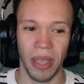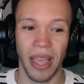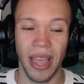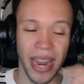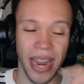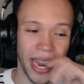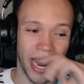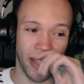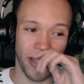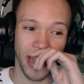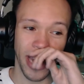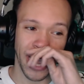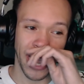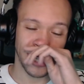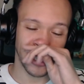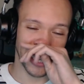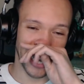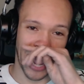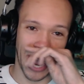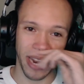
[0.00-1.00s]
Now that
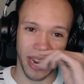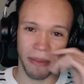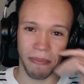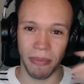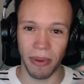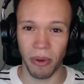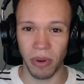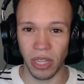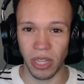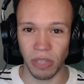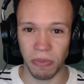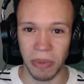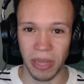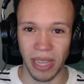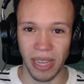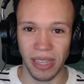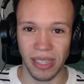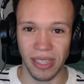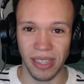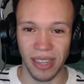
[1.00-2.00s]
has an added bonus,
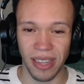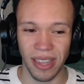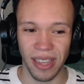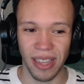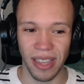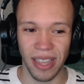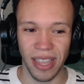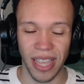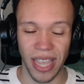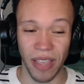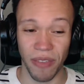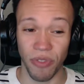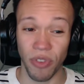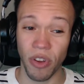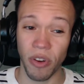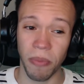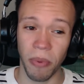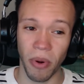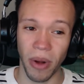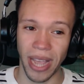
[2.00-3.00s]
because if your
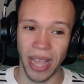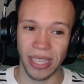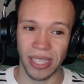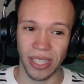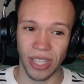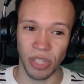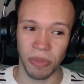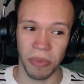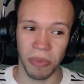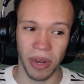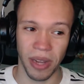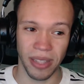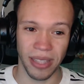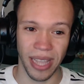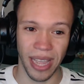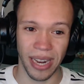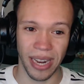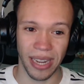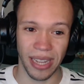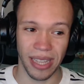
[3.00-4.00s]
opponent has a Digimon
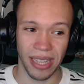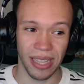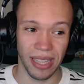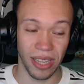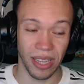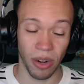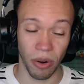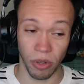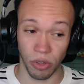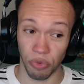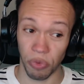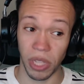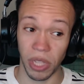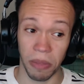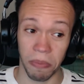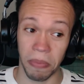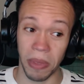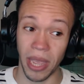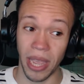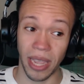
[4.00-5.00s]
that, is really
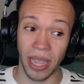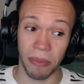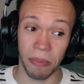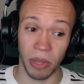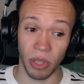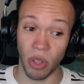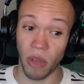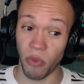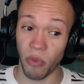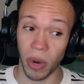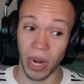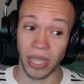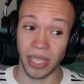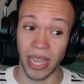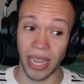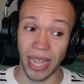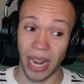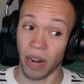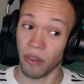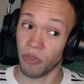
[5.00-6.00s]
big, but you have a way to
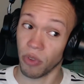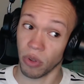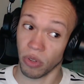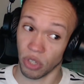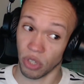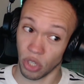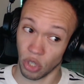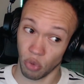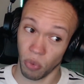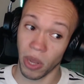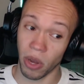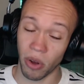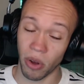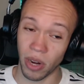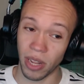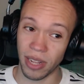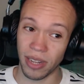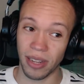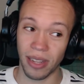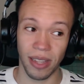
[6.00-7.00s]
take it out if you can just swing on
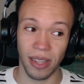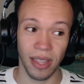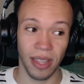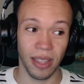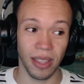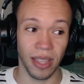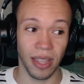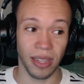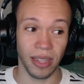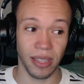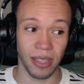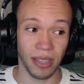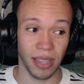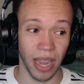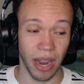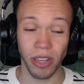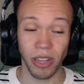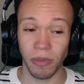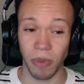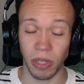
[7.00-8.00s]
it, then
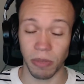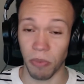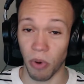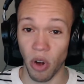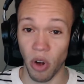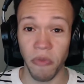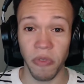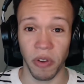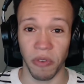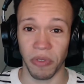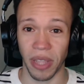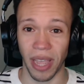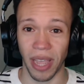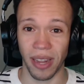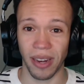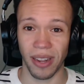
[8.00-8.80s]
Charismon's perfect for that.